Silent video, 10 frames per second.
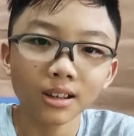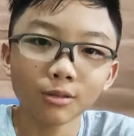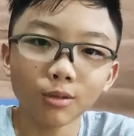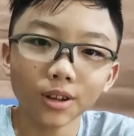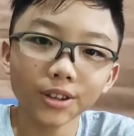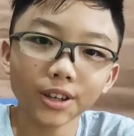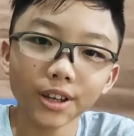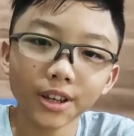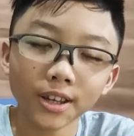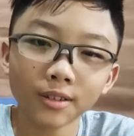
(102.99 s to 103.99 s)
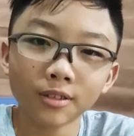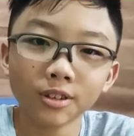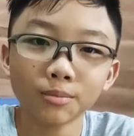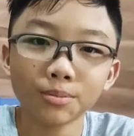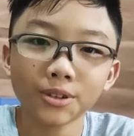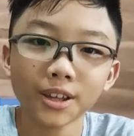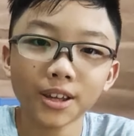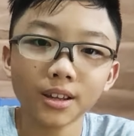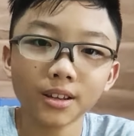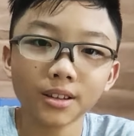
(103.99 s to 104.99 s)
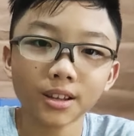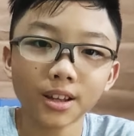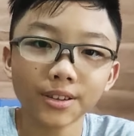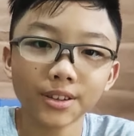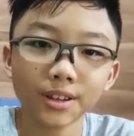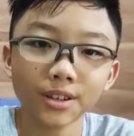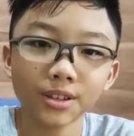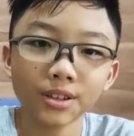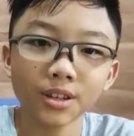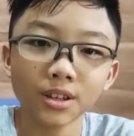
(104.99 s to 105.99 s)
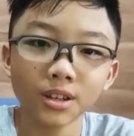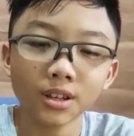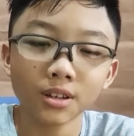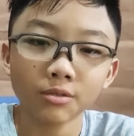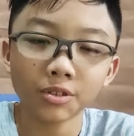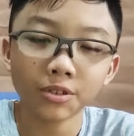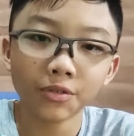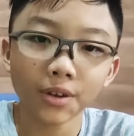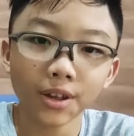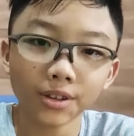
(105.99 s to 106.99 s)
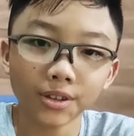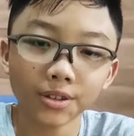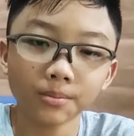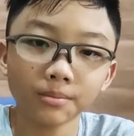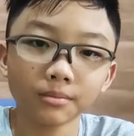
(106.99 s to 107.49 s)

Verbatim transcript: One day, he wanted to play canastas with his friends.